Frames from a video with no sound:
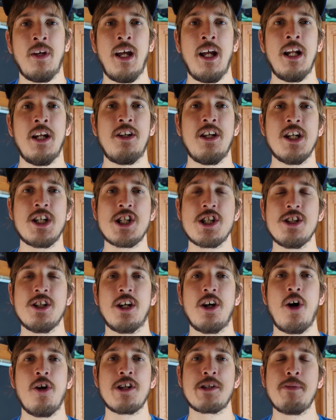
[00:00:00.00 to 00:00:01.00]
In addition to
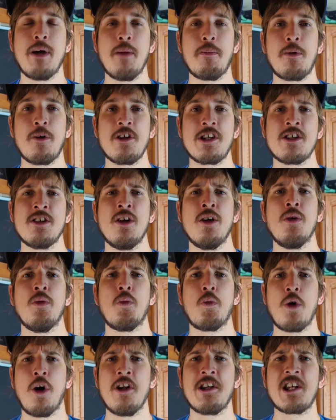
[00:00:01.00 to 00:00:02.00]
ghost peppers,
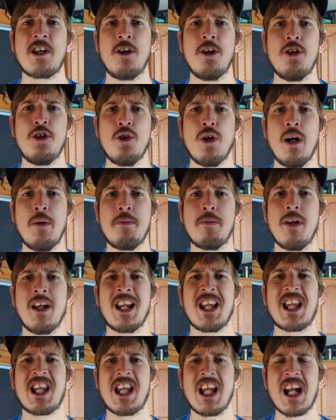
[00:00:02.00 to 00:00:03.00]
we're also going to do up
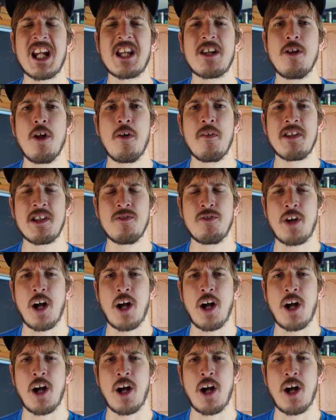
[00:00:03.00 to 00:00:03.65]
6 cloves of